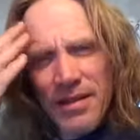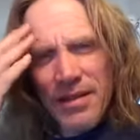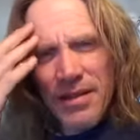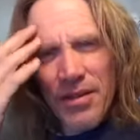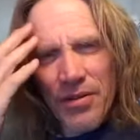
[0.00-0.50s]

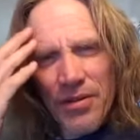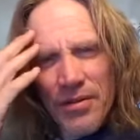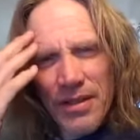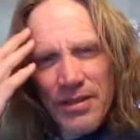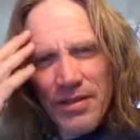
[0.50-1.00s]
you know,
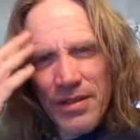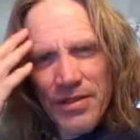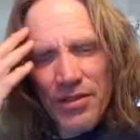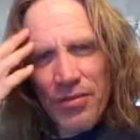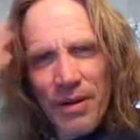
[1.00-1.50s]
this,
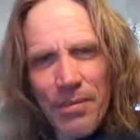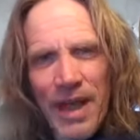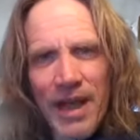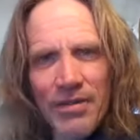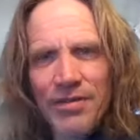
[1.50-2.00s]
this three
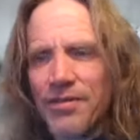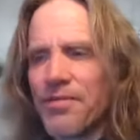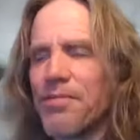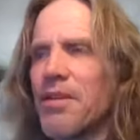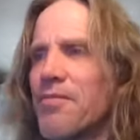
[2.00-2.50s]
pounds
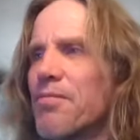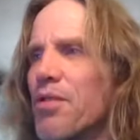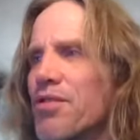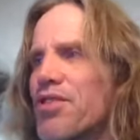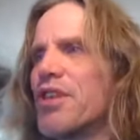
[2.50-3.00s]
of, of
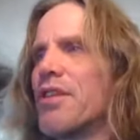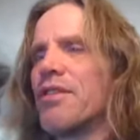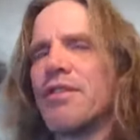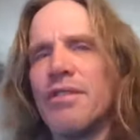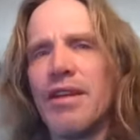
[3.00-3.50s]

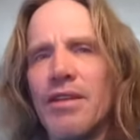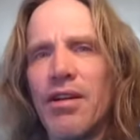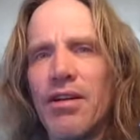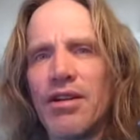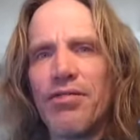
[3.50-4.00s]
bullshit in
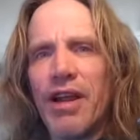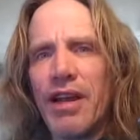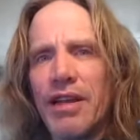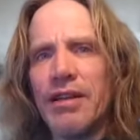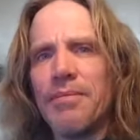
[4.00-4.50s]
our
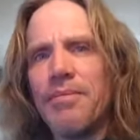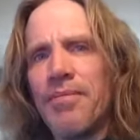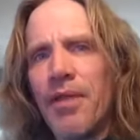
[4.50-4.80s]
cranium.